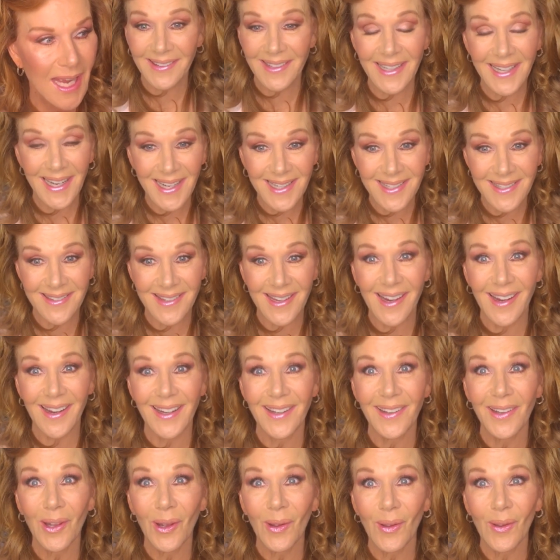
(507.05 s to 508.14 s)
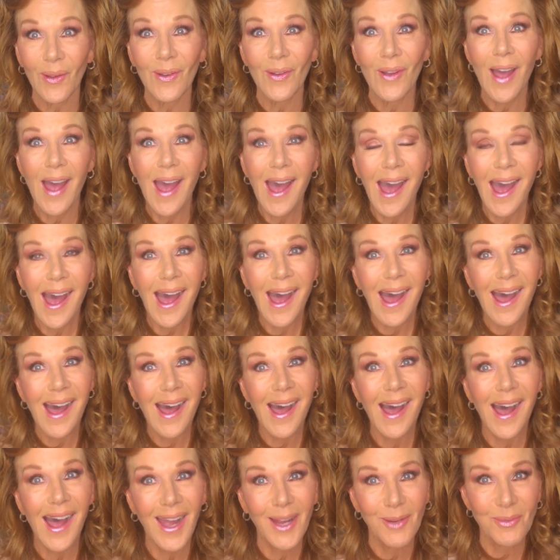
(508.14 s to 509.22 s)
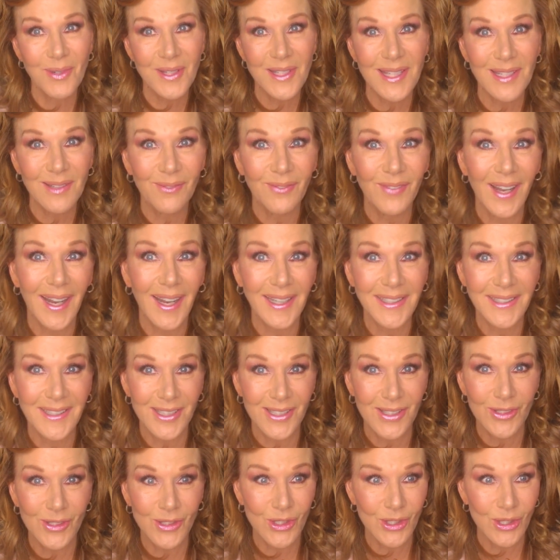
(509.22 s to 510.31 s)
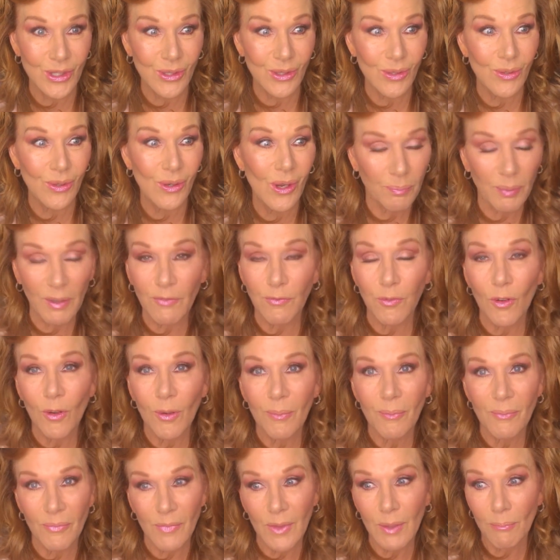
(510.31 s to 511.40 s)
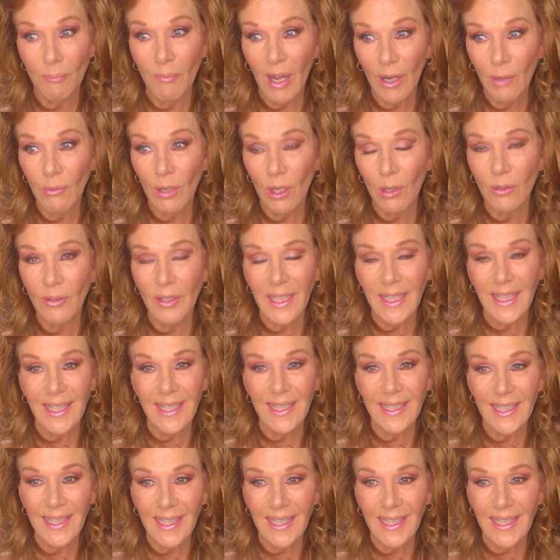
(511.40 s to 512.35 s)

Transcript: The next thing I know, I was invited to perform my role again